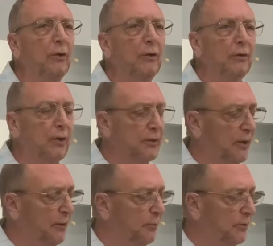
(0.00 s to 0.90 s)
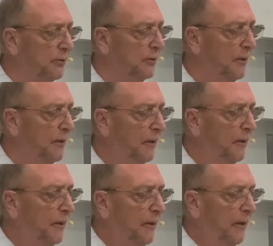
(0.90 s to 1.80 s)
to the disciples.
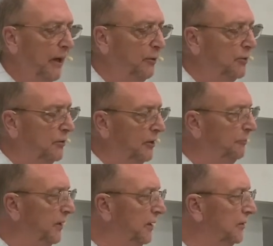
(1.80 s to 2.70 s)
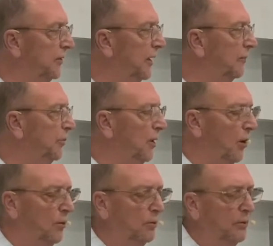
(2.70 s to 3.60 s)
Are you sleeping? He said.
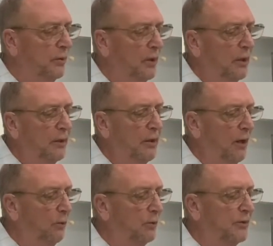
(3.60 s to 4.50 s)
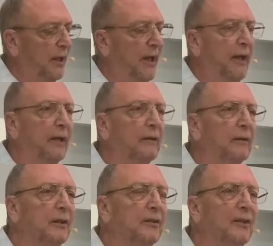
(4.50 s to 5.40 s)
Behold, the hour is at
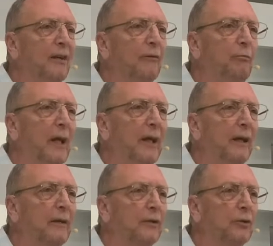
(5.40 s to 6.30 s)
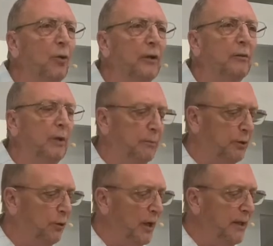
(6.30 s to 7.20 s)
hand. The Son of Man is going to be
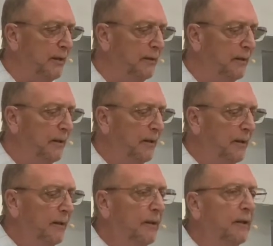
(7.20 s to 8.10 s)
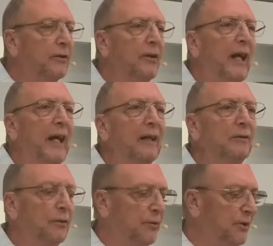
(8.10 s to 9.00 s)
betrayed into the
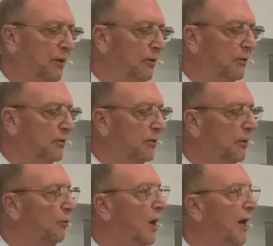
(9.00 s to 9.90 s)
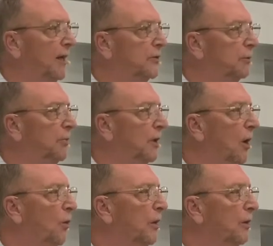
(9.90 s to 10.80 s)
hands of sinners. Arise and be
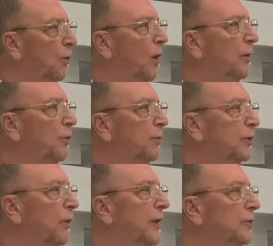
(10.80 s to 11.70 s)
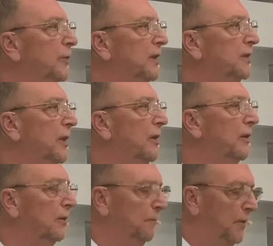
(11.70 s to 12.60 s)
going, the one who betrays me is
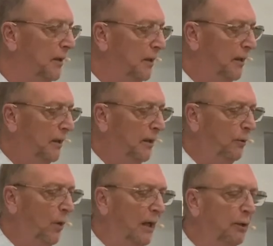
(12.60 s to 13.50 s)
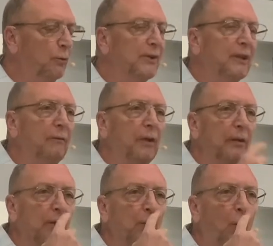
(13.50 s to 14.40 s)
here. And while he was
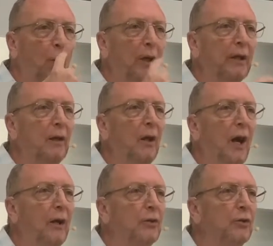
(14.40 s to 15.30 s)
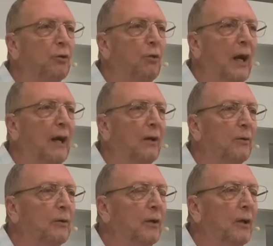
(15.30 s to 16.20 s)
giving this warning, a large
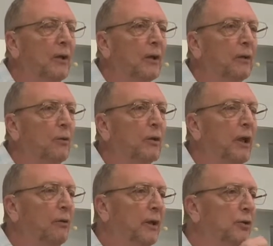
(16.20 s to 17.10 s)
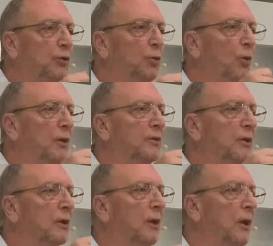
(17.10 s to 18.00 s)
crowd carrying swords
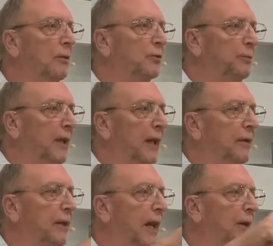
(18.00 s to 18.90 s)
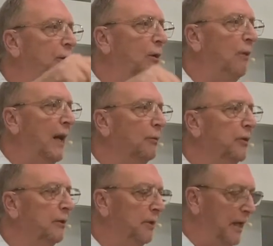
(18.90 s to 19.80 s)
and clubs began to gather around
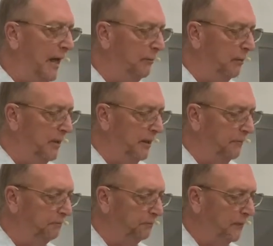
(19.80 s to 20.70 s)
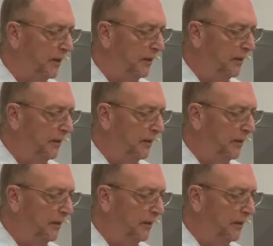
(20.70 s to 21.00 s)
him and hem him in.